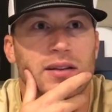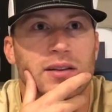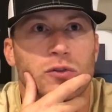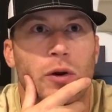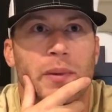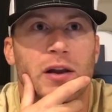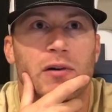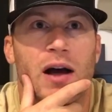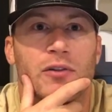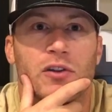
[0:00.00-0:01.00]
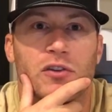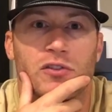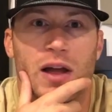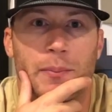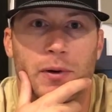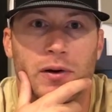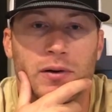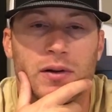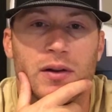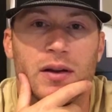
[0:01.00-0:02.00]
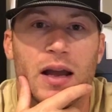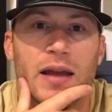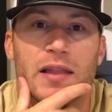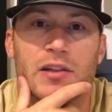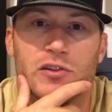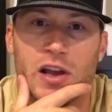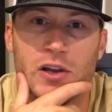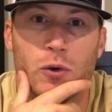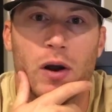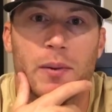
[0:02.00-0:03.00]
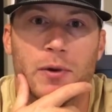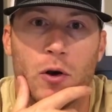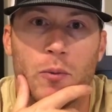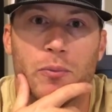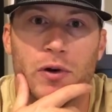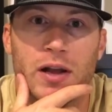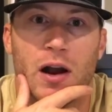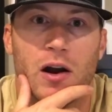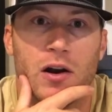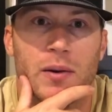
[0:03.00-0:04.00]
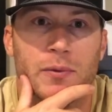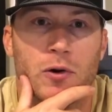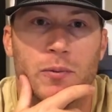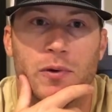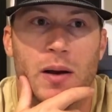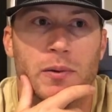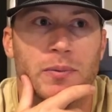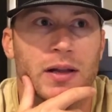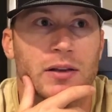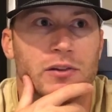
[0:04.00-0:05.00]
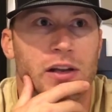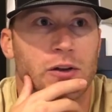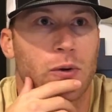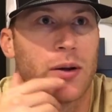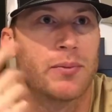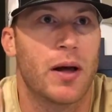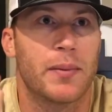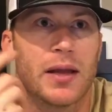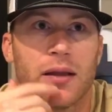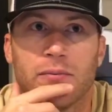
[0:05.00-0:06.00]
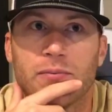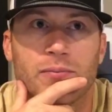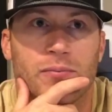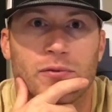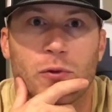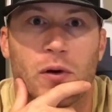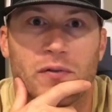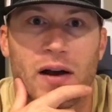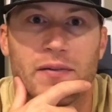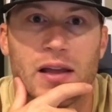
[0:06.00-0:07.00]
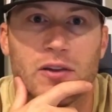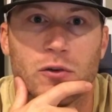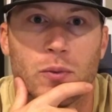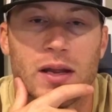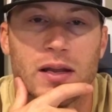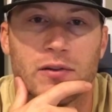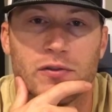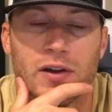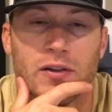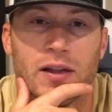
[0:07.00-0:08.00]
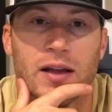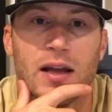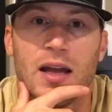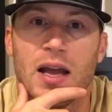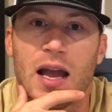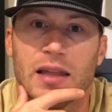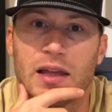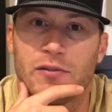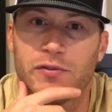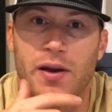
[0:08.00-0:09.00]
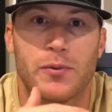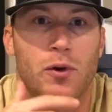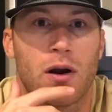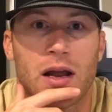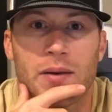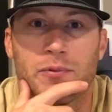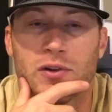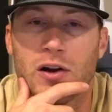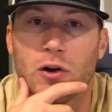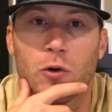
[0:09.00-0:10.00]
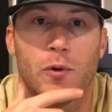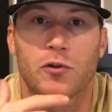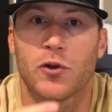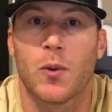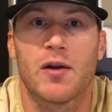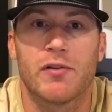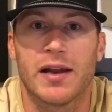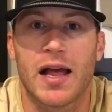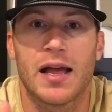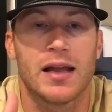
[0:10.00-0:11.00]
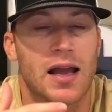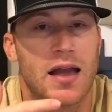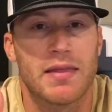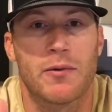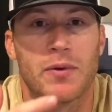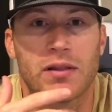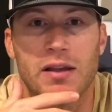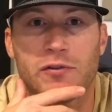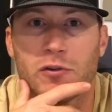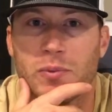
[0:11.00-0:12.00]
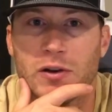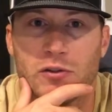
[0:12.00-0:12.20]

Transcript: normally around December. And then January, I'm going pretty hard. I'm going probably in January, I'm probably hitting 4 or 5 days a week and fielding. And then February, I'm starting to almost go every day. And then we leave for spring